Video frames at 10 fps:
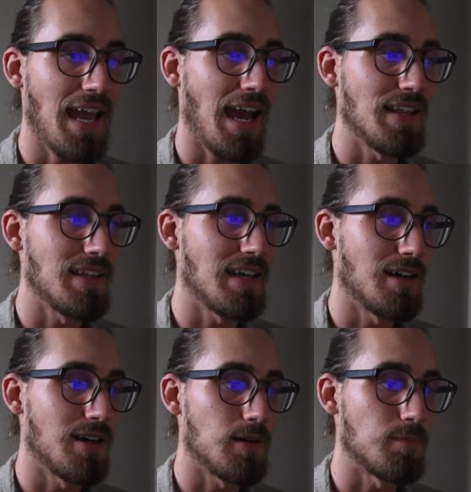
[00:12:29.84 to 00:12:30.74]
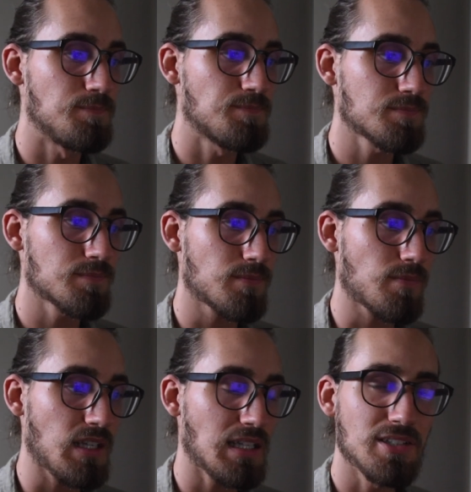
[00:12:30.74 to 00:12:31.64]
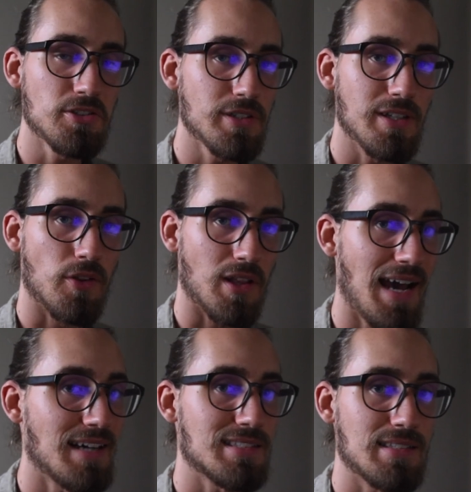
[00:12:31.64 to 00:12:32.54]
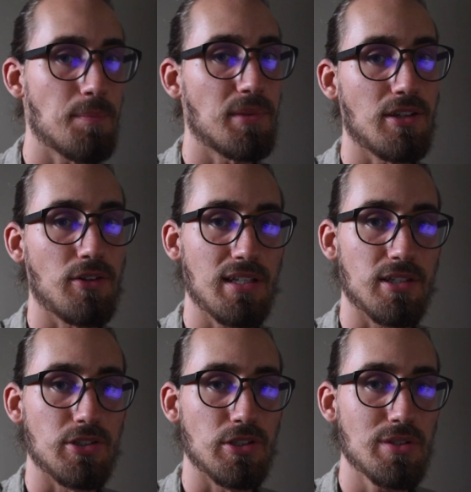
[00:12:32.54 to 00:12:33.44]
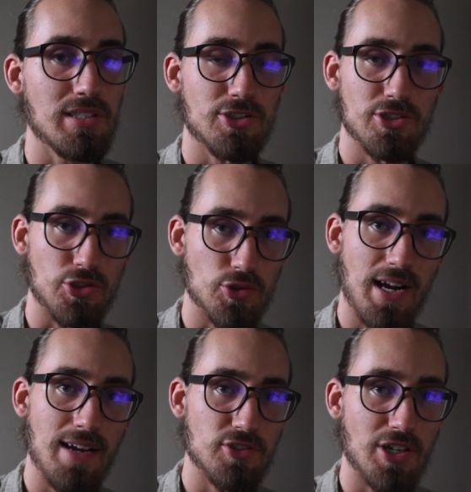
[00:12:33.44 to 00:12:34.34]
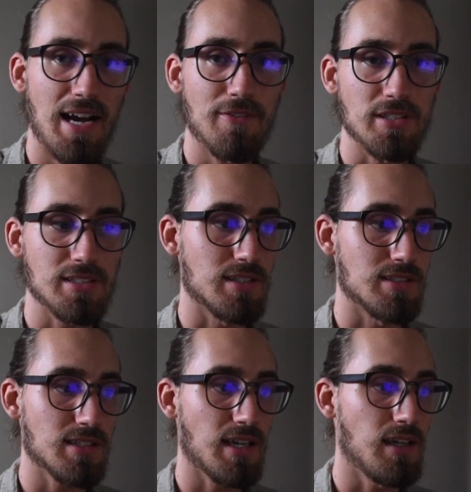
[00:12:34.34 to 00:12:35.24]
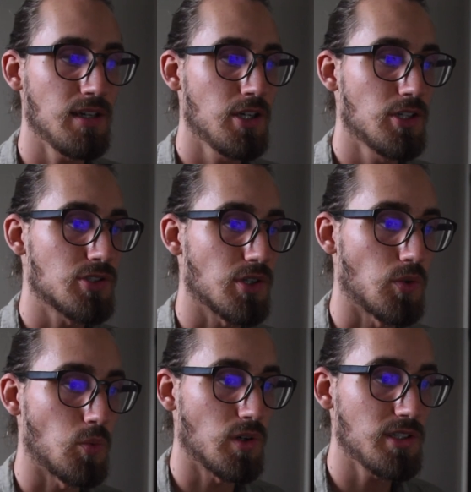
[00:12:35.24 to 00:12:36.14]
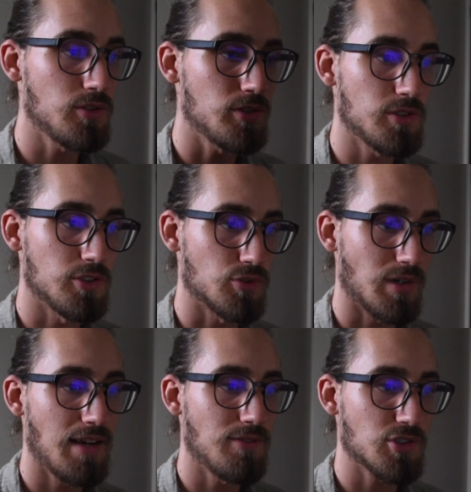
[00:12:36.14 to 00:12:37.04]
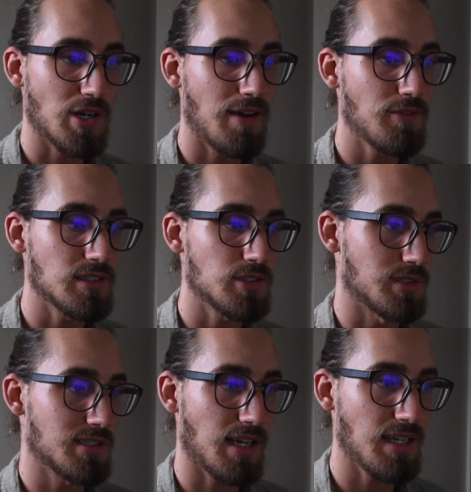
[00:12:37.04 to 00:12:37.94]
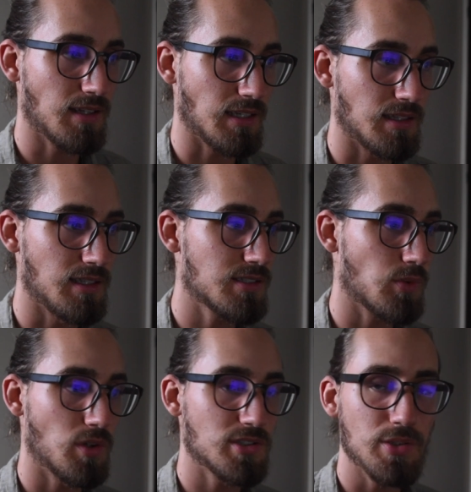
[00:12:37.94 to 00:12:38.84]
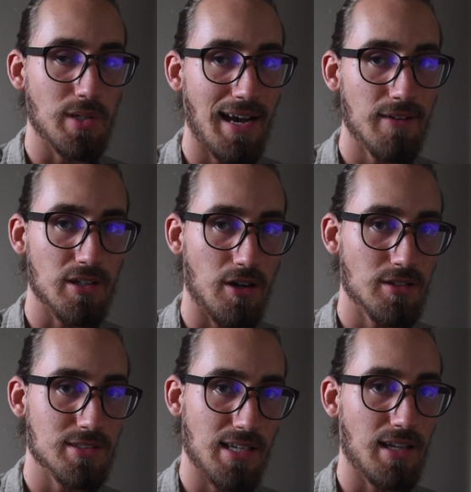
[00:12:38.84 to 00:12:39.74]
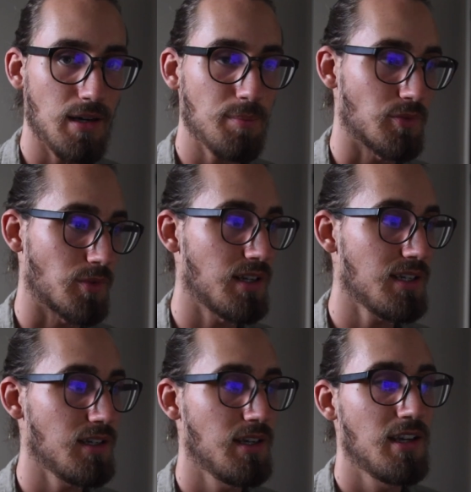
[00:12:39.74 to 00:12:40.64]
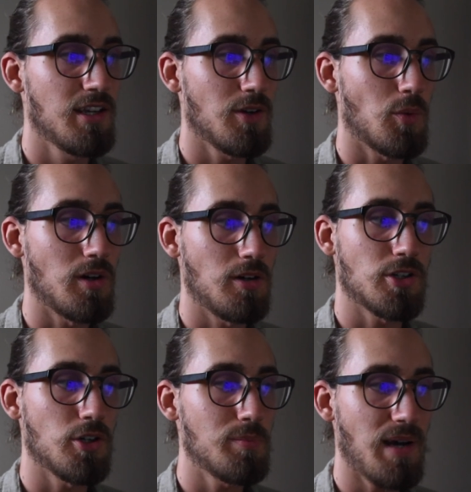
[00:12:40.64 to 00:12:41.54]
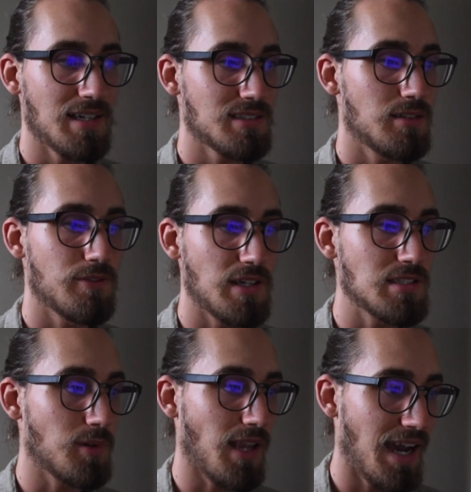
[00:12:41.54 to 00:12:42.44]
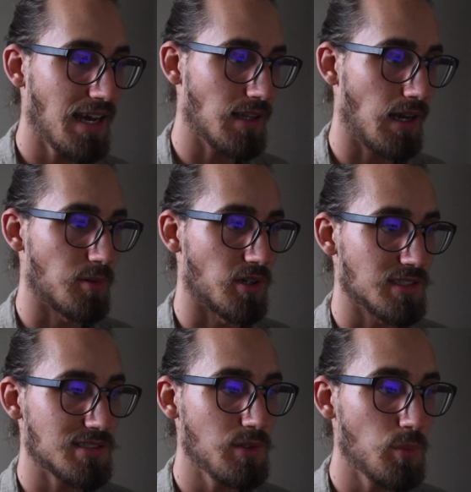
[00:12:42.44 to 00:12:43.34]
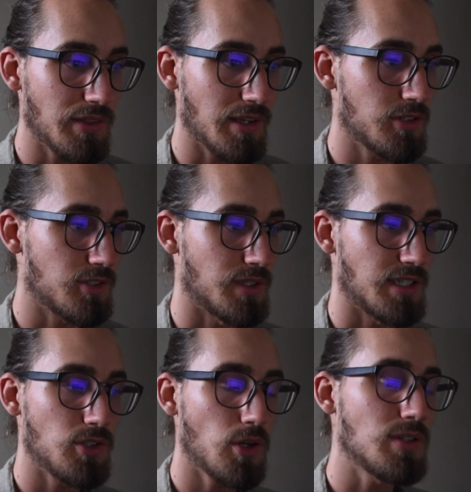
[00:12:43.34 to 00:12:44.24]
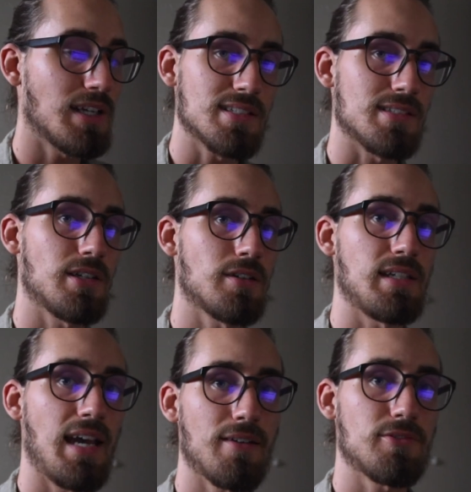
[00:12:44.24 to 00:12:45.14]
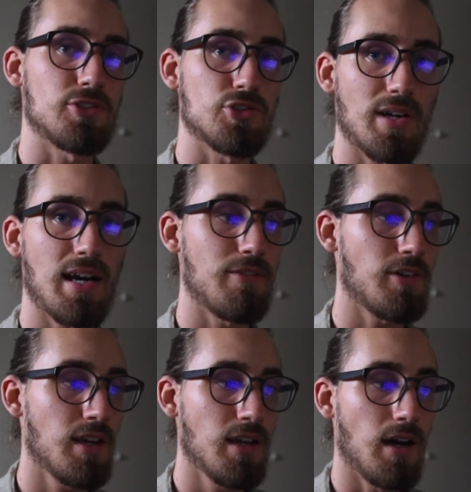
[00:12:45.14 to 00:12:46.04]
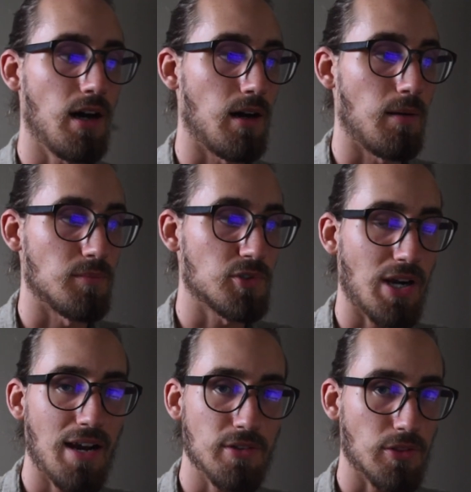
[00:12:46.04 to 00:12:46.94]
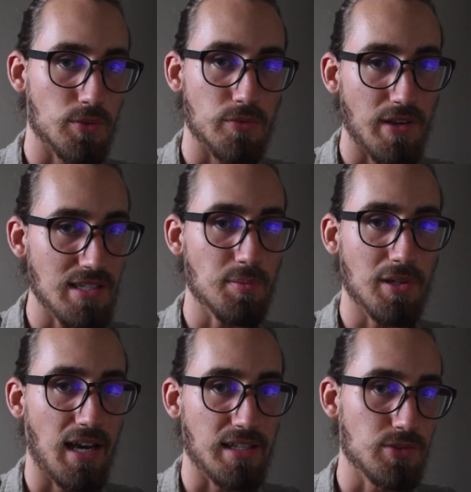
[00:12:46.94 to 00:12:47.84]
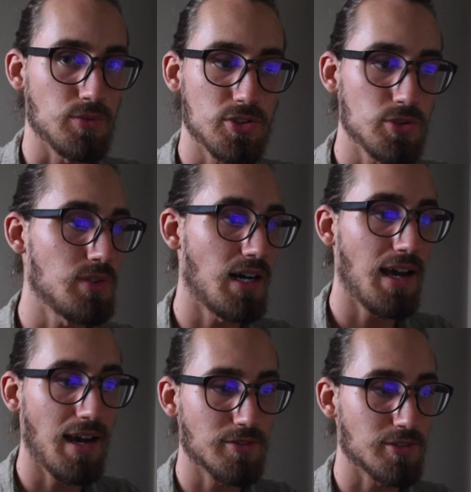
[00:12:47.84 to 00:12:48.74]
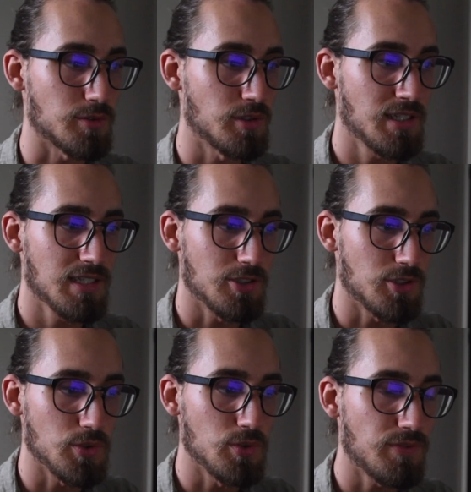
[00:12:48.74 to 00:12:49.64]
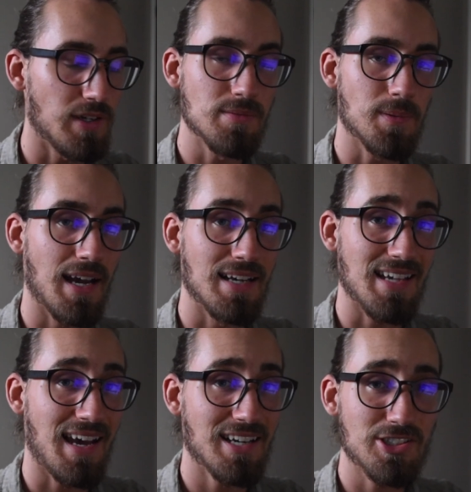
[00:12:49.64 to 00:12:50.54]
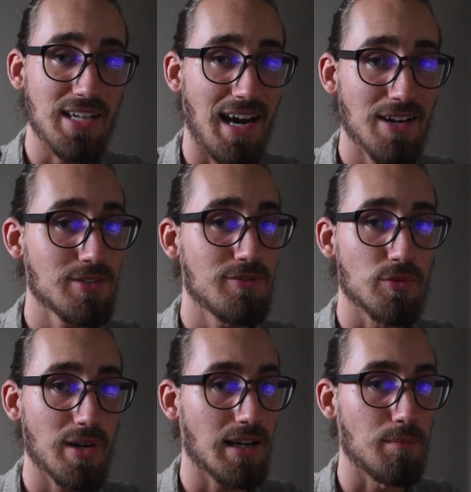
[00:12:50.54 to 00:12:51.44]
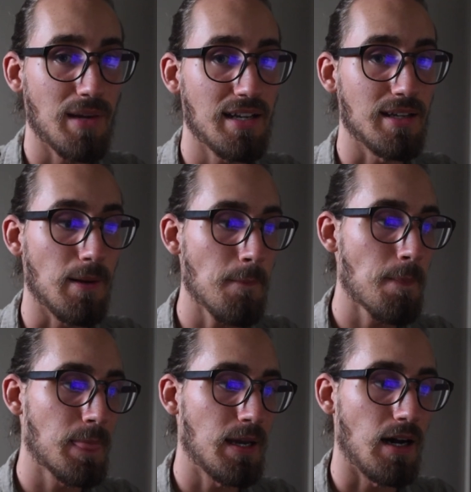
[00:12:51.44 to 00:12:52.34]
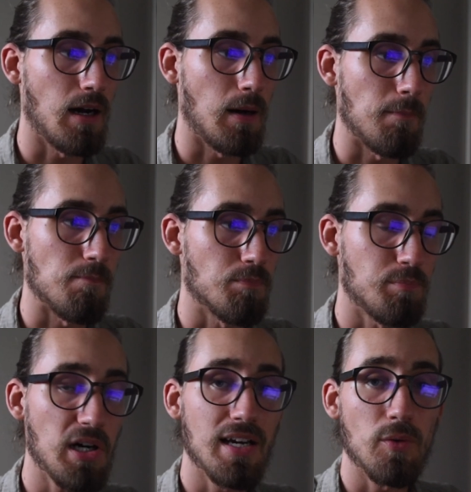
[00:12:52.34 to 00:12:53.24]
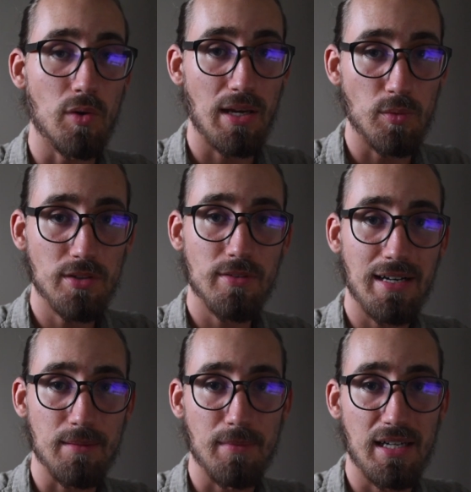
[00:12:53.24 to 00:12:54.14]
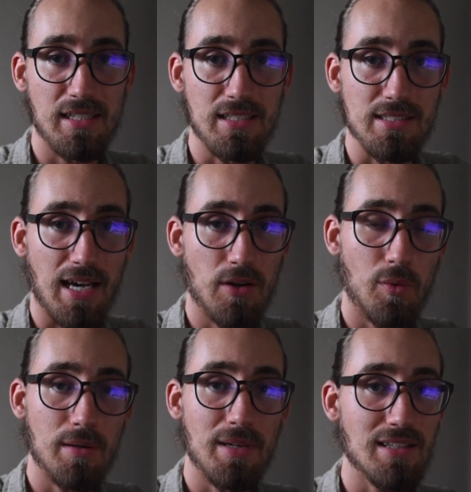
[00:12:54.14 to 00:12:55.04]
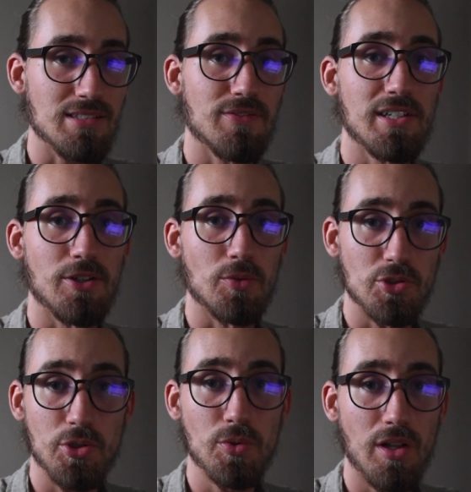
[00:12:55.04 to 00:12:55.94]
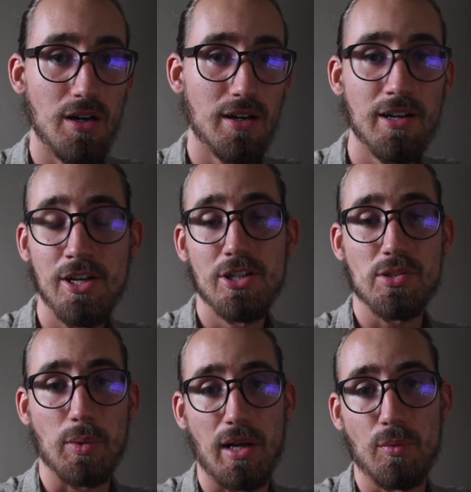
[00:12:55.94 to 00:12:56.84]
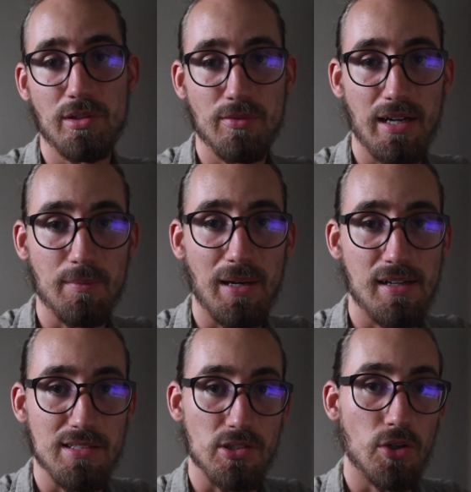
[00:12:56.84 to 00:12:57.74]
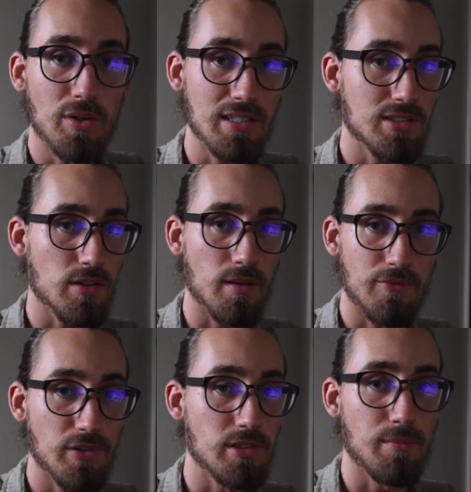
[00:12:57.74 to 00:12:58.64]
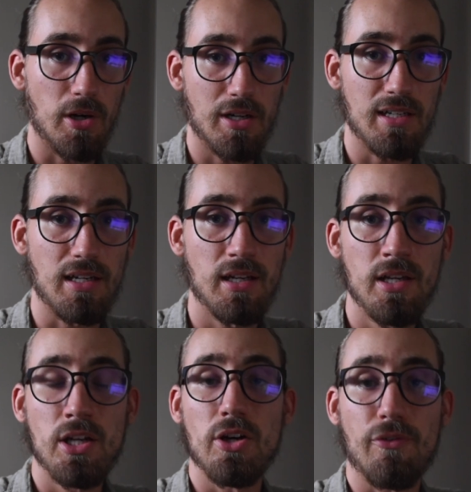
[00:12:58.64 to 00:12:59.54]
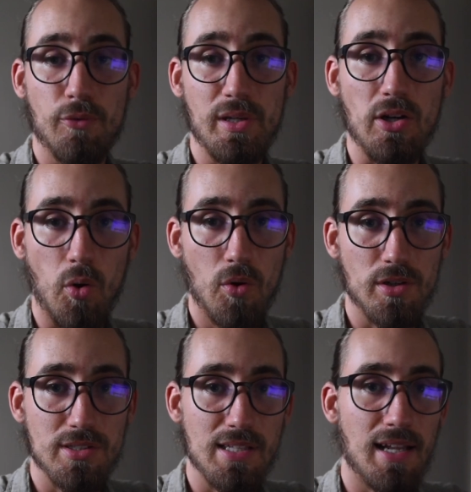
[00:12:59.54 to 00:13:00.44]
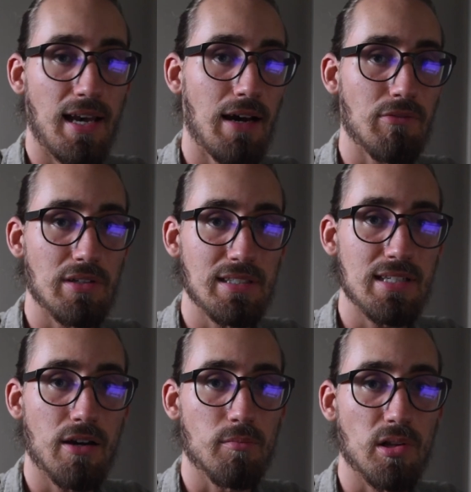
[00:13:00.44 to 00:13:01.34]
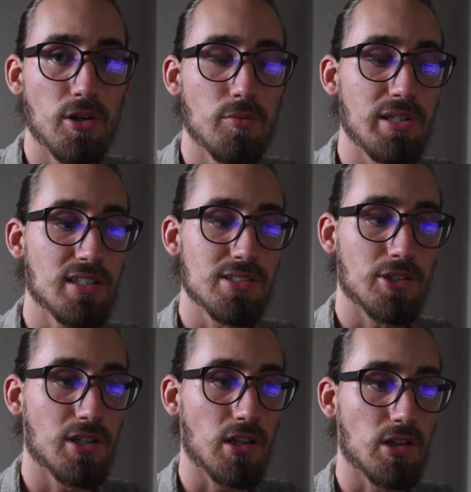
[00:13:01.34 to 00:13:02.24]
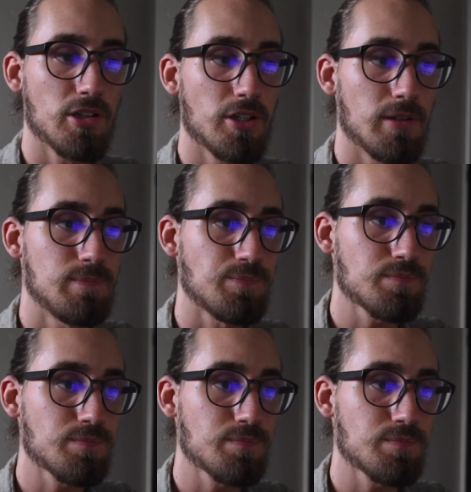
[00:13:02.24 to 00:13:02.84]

And then literally the last step that you need to do is just drive traffic to the site. So what do you do to drive traffic to a site like this? Once you have it all set up and running, well, go back to the Facebook ad library, see what they're doing. You don't necessarily have to drive traffic through Facebook ads. You do not have to do Facebook ads. Actually, I don't even recommend it. But what I will recommend is, I don't want to make this video too long, so what I will recommend is go into the affiliate marketing free course that I have linked down below, because you're going to learn